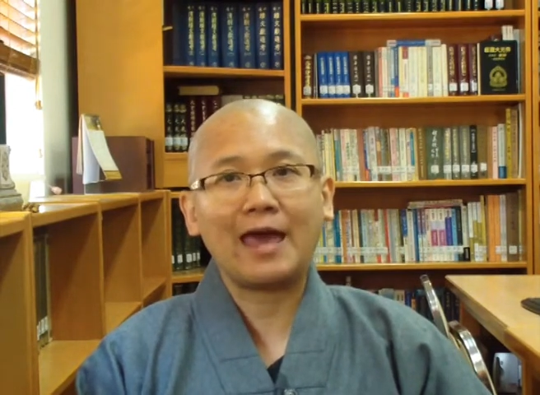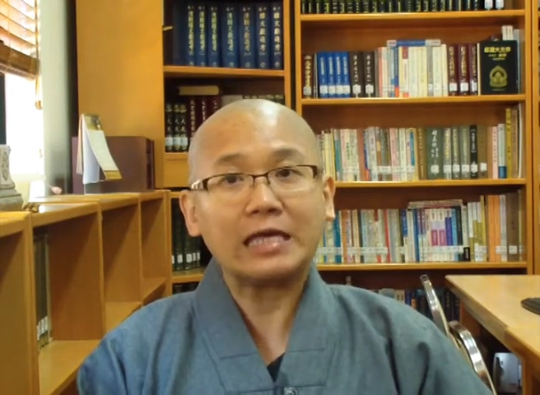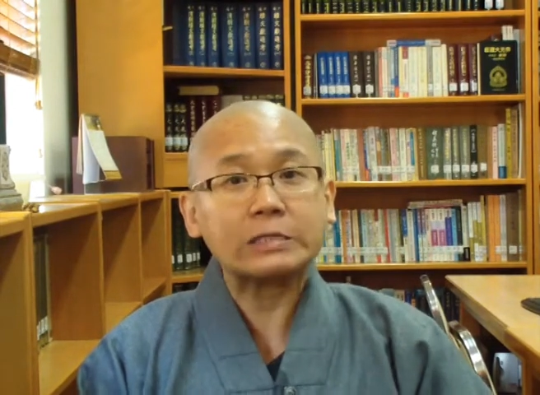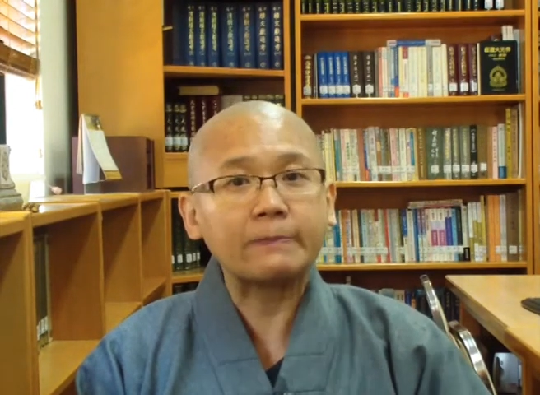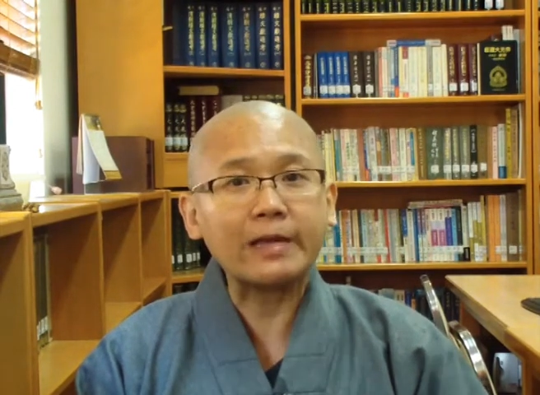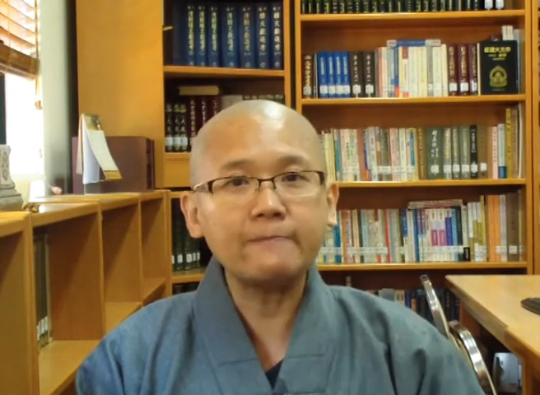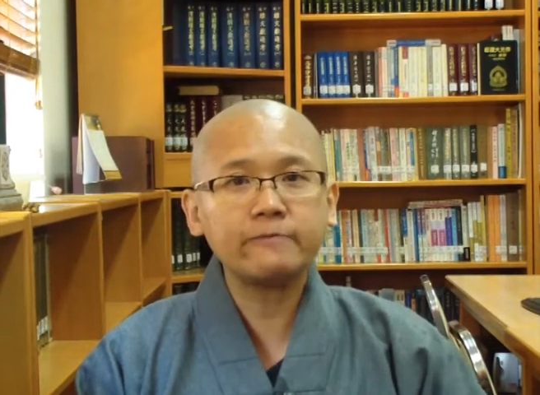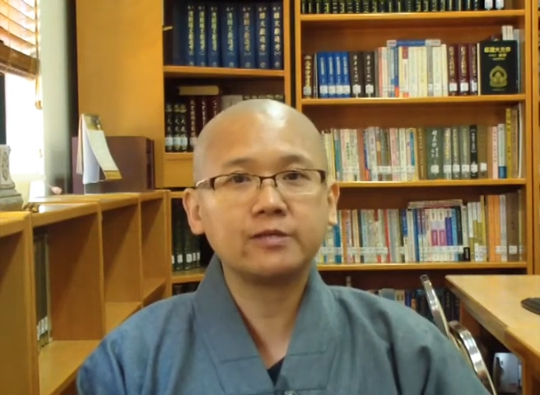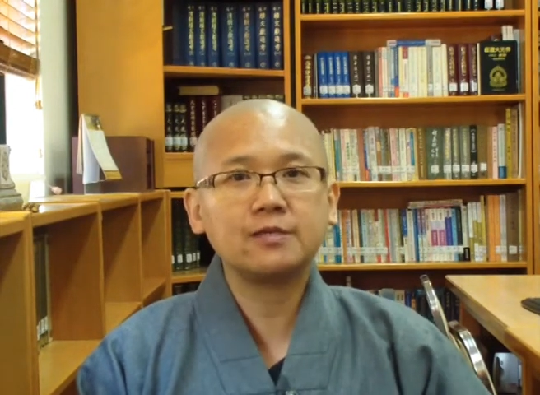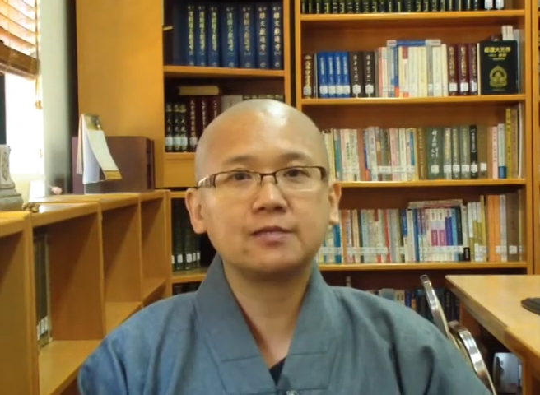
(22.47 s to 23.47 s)
explain
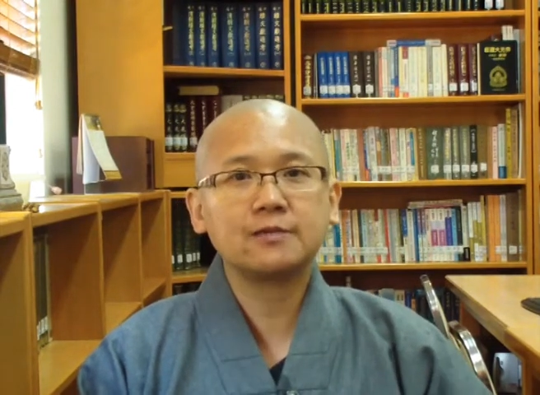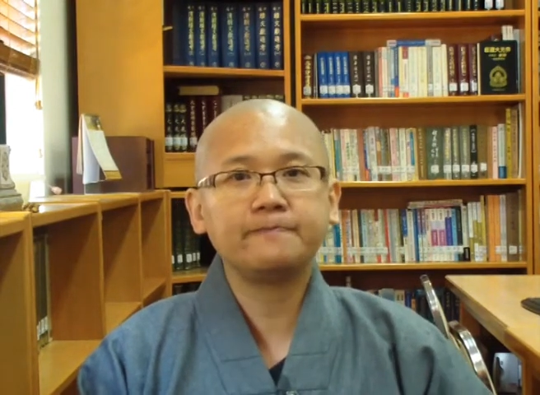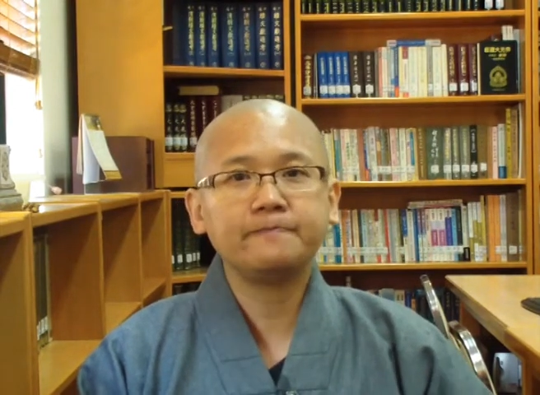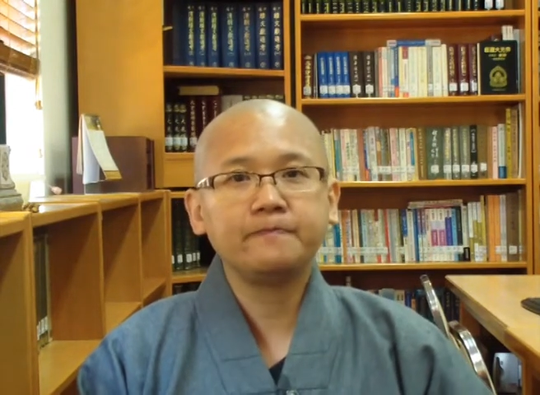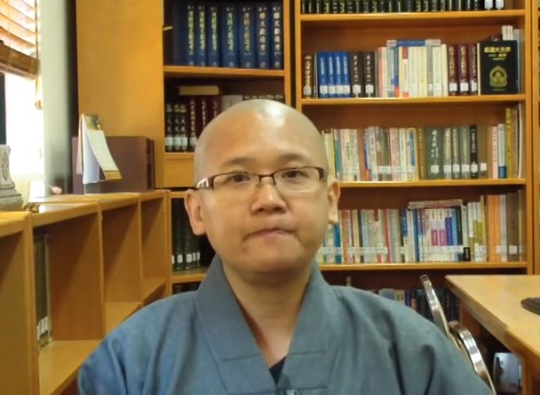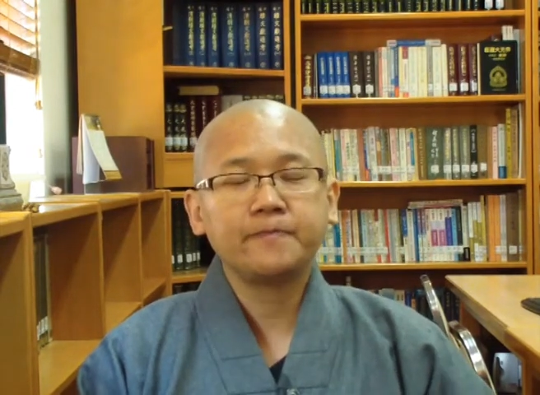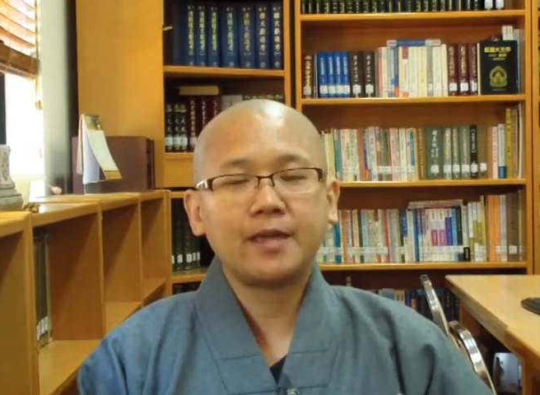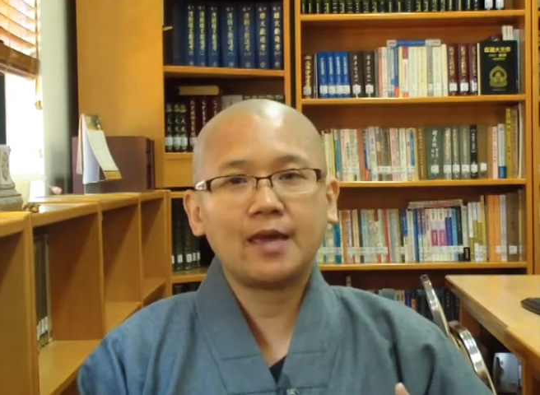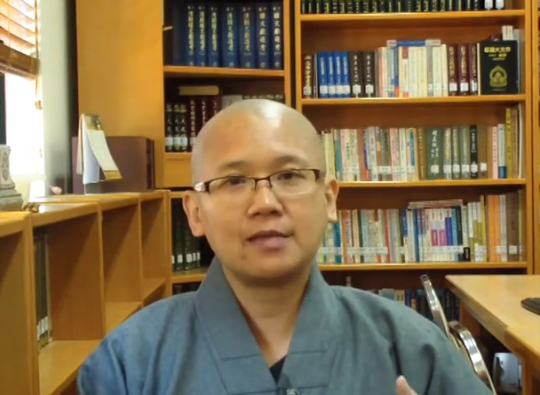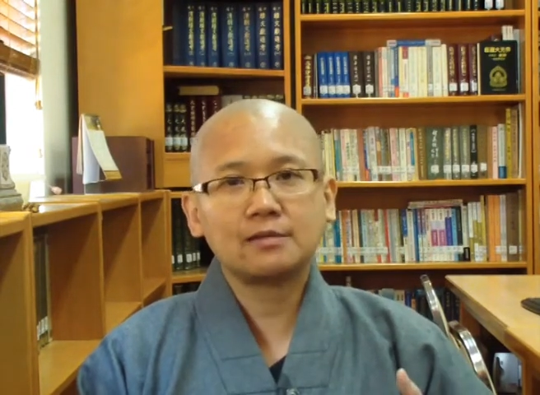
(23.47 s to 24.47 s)
Buddhism
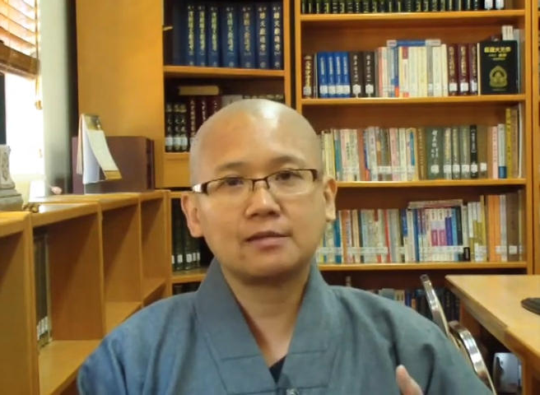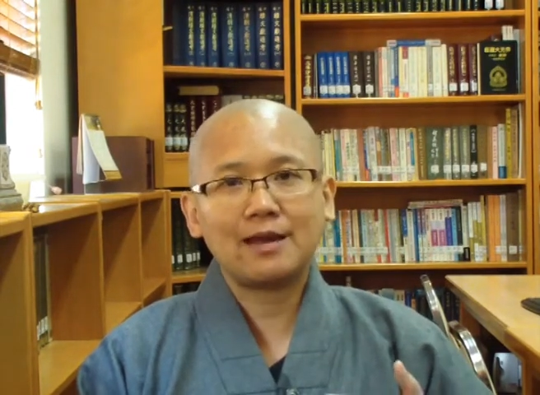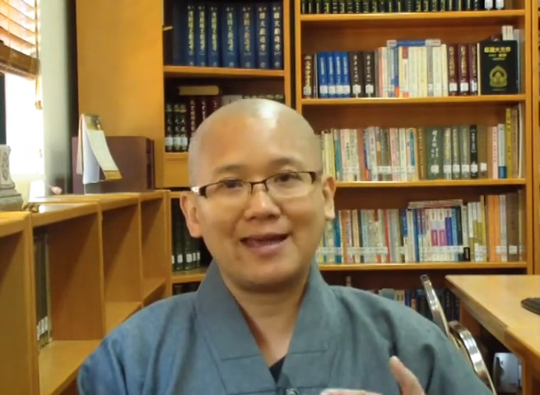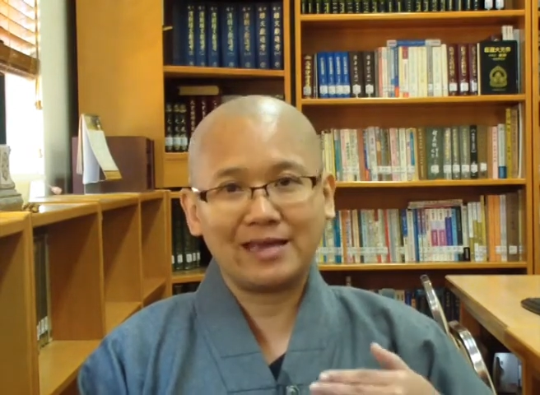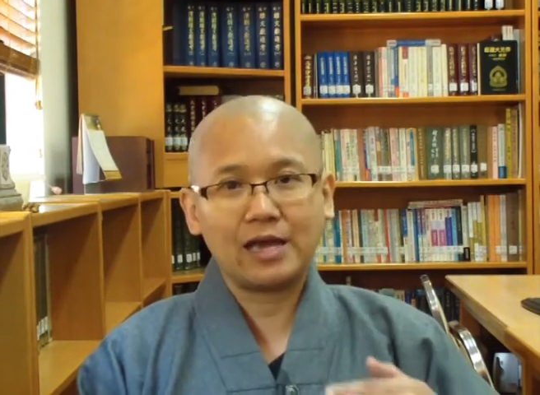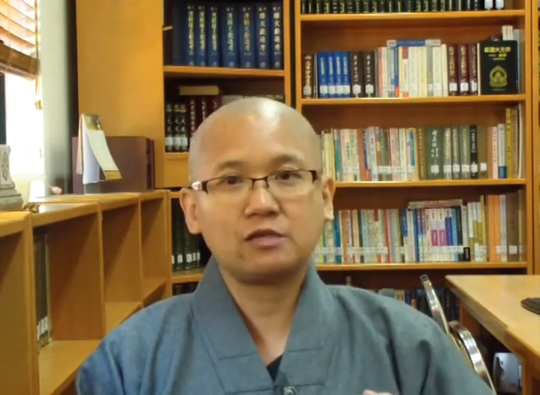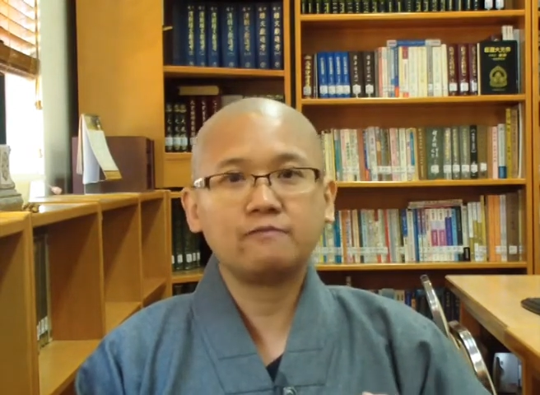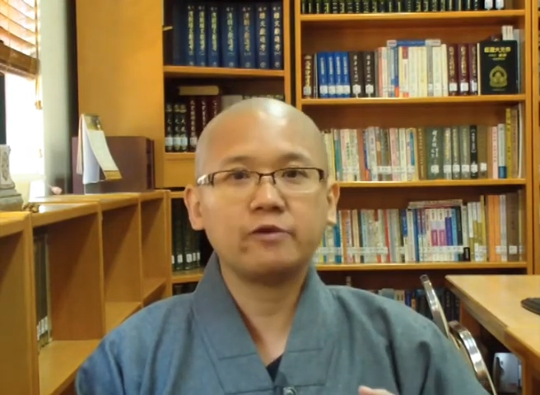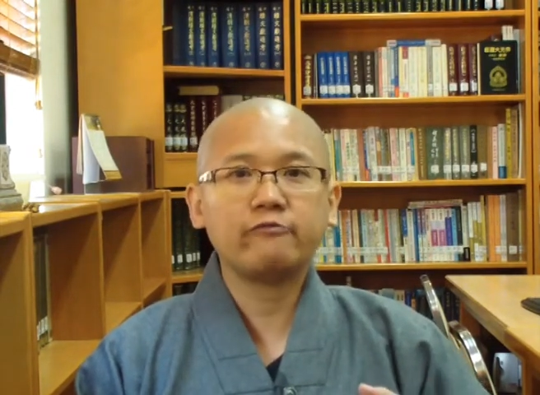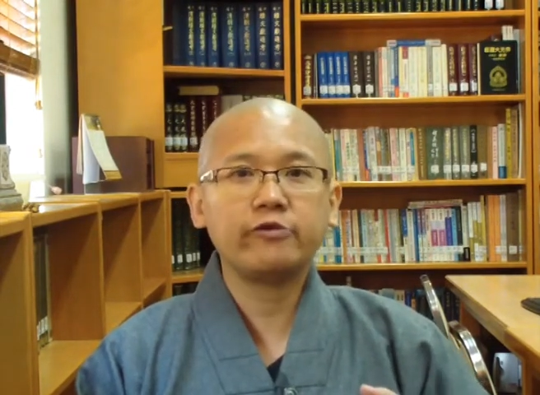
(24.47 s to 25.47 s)
at the
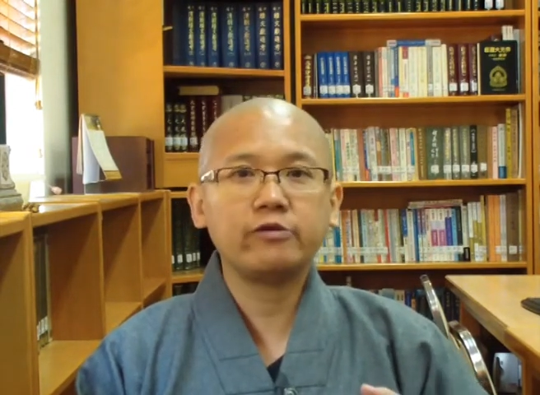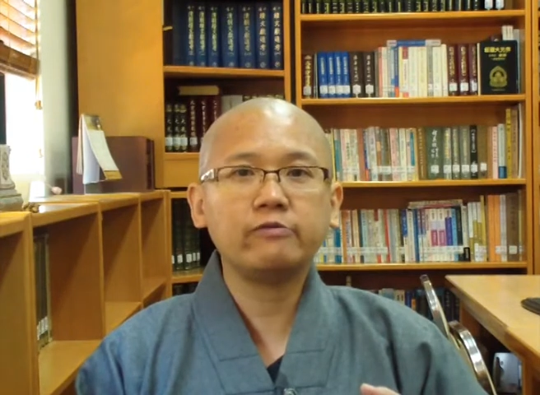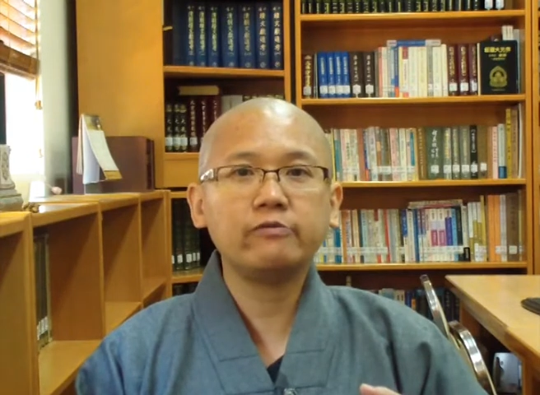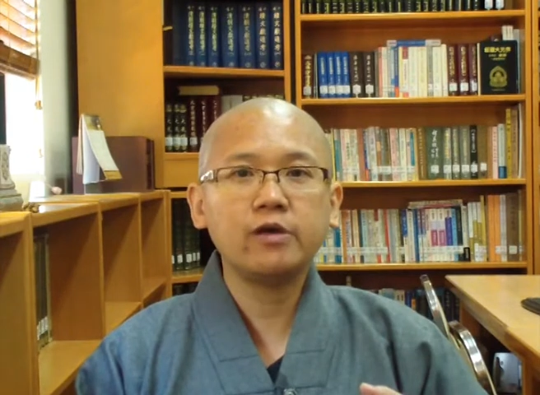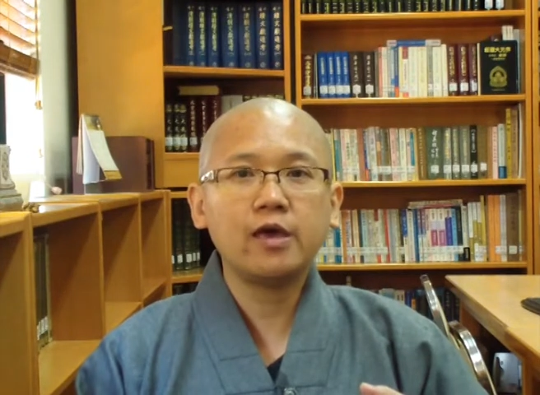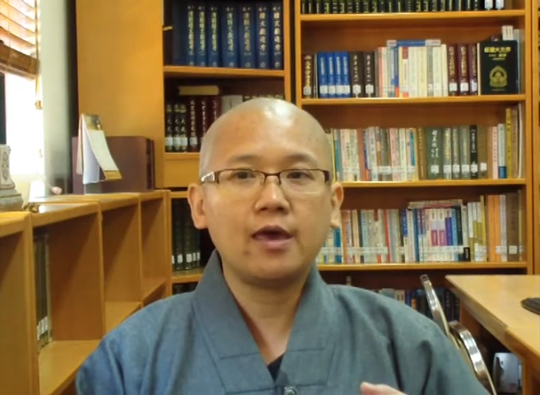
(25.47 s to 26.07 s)
academic field.